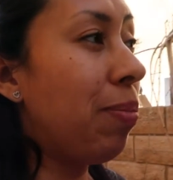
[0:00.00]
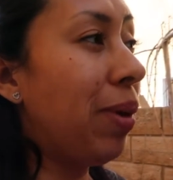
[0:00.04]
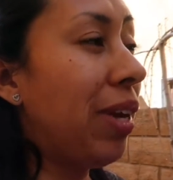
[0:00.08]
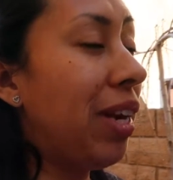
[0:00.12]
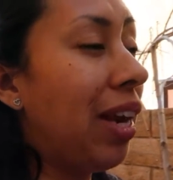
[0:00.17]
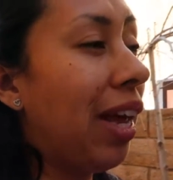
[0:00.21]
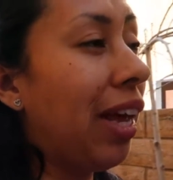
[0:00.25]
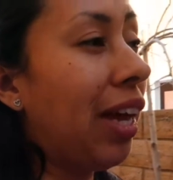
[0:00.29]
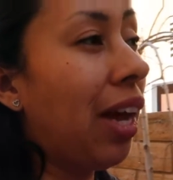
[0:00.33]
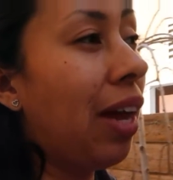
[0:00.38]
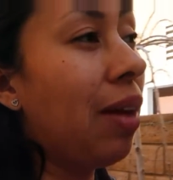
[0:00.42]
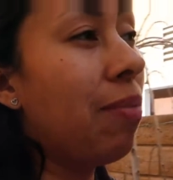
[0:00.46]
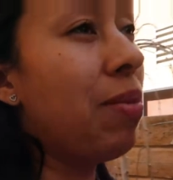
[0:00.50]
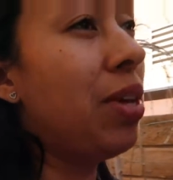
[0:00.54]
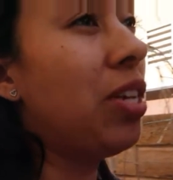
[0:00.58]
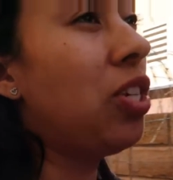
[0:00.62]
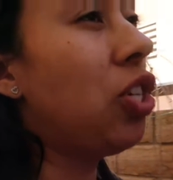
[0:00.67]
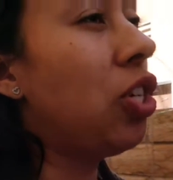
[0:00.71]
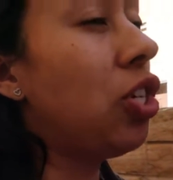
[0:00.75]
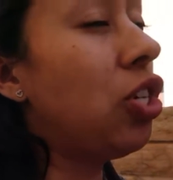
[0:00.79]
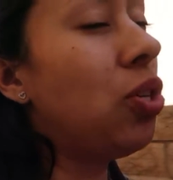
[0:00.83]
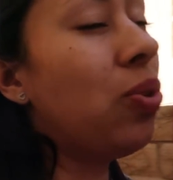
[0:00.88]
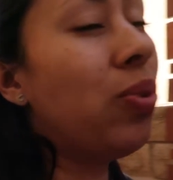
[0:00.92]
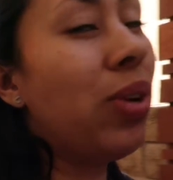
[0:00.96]
But like I
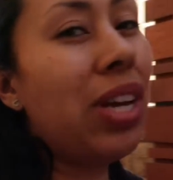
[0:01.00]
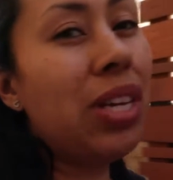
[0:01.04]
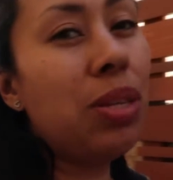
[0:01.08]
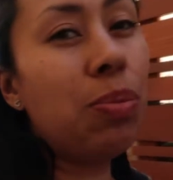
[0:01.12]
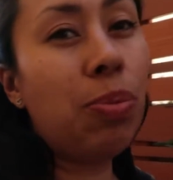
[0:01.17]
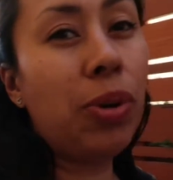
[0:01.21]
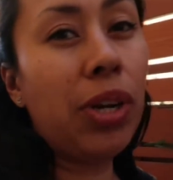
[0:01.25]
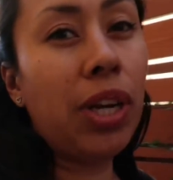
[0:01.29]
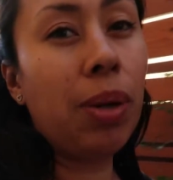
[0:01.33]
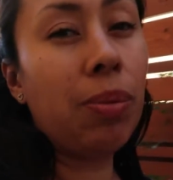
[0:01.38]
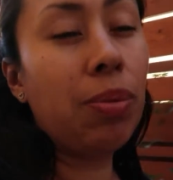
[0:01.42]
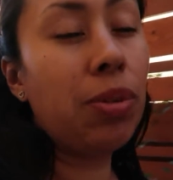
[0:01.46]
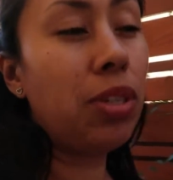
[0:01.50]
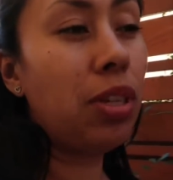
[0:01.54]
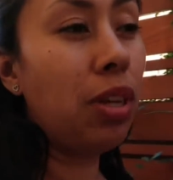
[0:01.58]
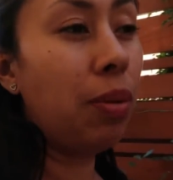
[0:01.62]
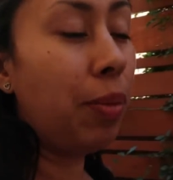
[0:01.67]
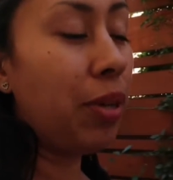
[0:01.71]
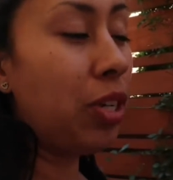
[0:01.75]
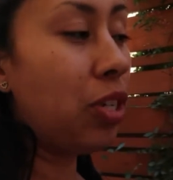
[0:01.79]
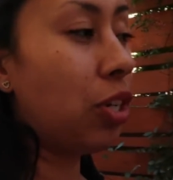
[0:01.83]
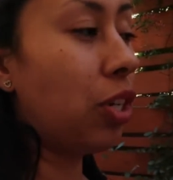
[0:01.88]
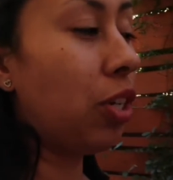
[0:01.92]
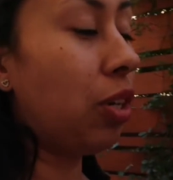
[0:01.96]
mentioned, you guys bring up so
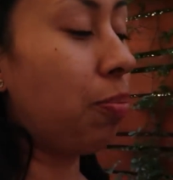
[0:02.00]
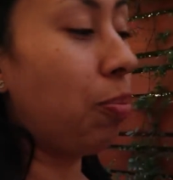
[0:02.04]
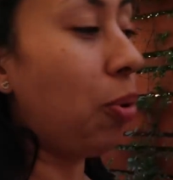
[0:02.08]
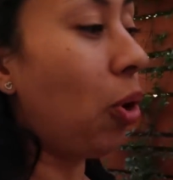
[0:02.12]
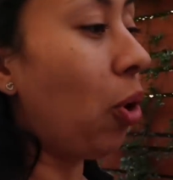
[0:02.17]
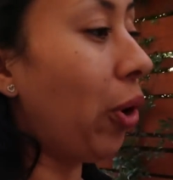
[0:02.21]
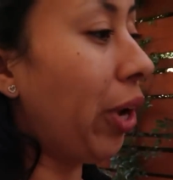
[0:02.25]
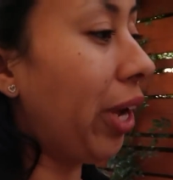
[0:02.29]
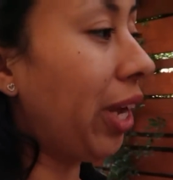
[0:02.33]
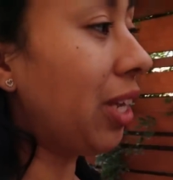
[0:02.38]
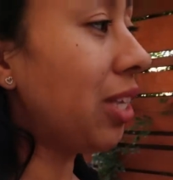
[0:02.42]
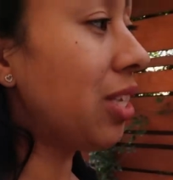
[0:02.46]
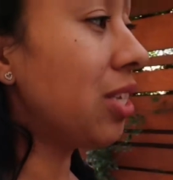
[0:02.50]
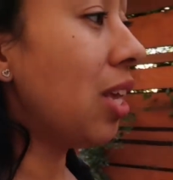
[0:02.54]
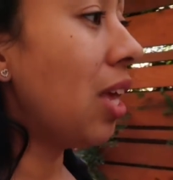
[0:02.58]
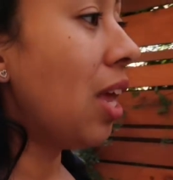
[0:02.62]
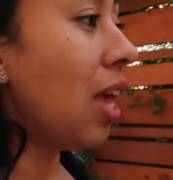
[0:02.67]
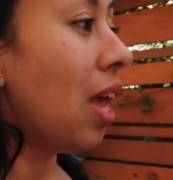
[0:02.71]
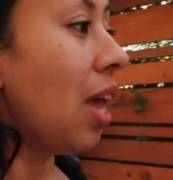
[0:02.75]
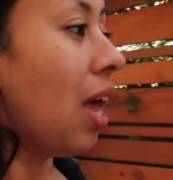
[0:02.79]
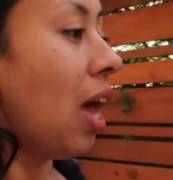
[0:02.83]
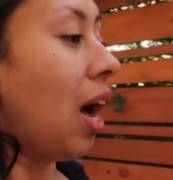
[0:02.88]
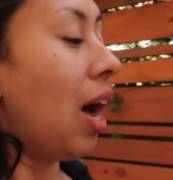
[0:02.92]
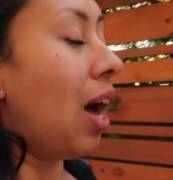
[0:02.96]
much good points,
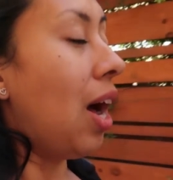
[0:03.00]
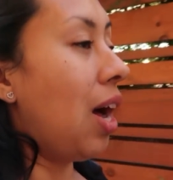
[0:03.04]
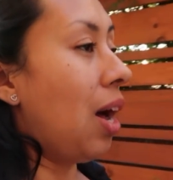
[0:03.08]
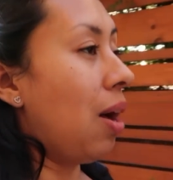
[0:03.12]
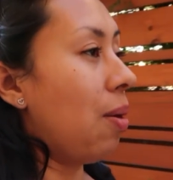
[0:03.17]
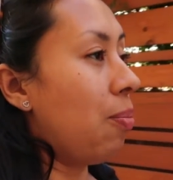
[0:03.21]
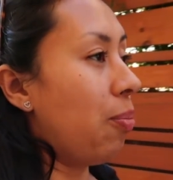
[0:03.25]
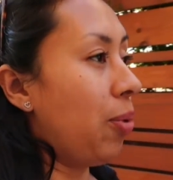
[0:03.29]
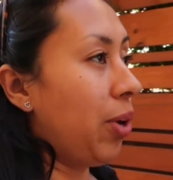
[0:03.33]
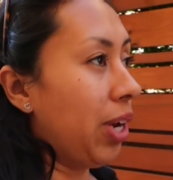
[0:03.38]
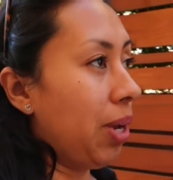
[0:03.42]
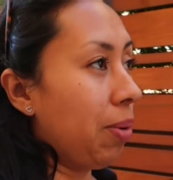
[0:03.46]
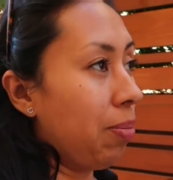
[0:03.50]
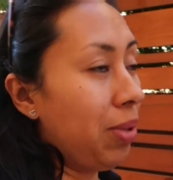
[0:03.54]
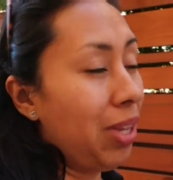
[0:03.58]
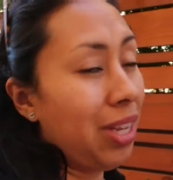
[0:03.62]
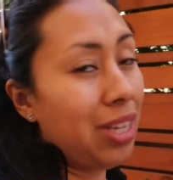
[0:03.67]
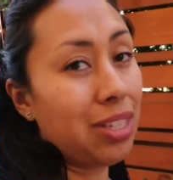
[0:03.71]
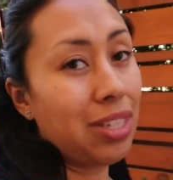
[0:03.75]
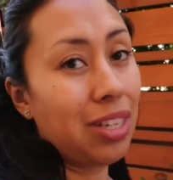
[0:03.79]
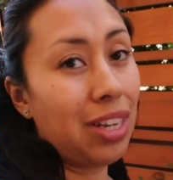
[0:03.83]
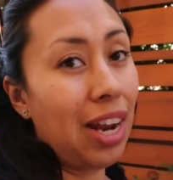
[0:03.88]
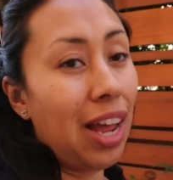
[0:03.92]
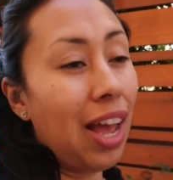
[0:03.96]
um, bring up
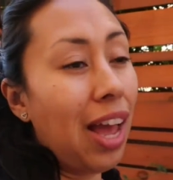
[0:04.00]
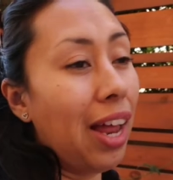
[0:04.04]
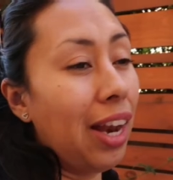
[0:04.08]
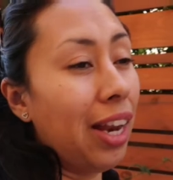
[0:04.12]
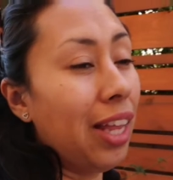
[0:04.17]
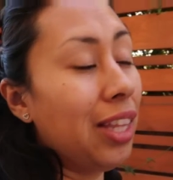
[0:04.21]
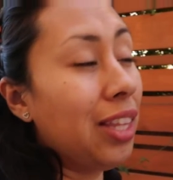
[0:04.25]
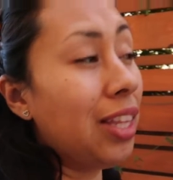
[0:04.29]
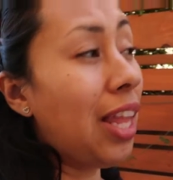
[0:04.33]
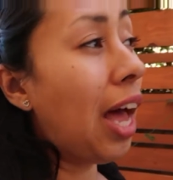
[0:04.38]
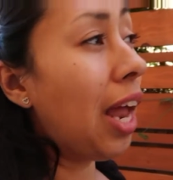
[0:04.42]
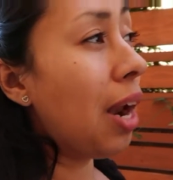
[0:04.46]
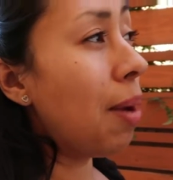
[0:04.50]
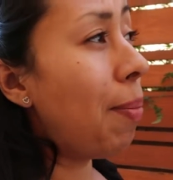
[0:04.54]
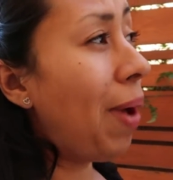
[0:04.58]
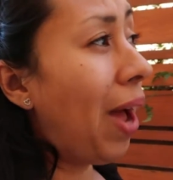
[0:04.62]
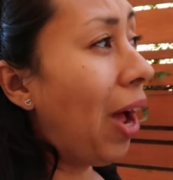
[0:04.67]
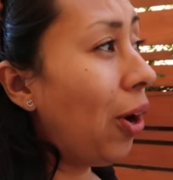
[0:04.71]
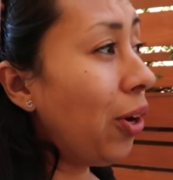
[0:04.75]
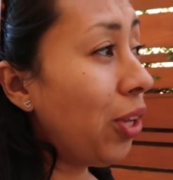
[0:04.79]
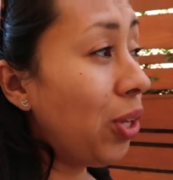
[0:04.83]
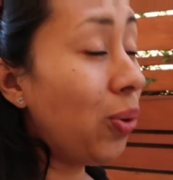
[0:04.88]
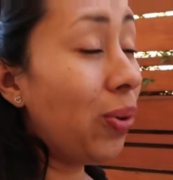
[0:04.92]
things that I hadn't thought about.